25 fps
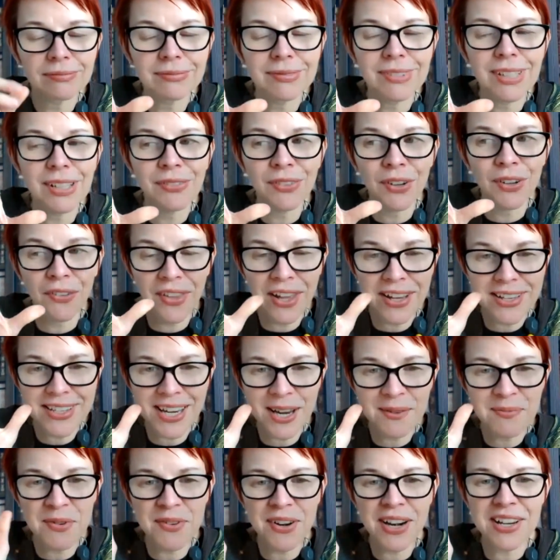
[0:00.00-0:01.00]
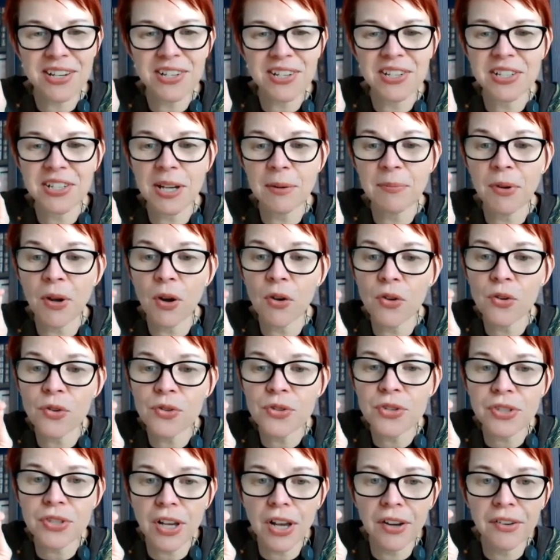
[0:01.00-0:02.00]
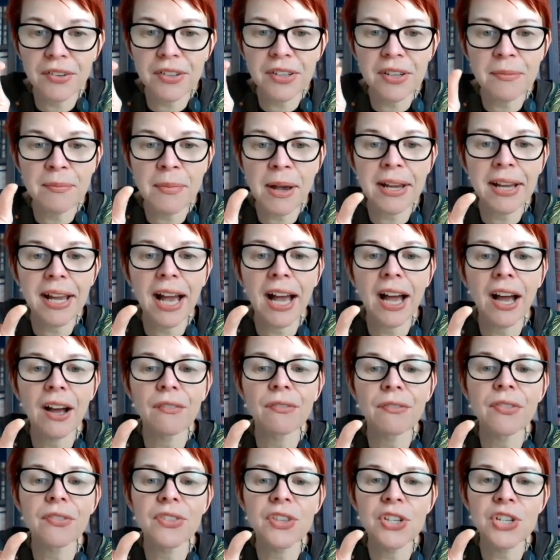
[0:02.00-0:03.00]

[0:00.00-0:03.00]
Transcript: you've got that type of relationship, but also you may have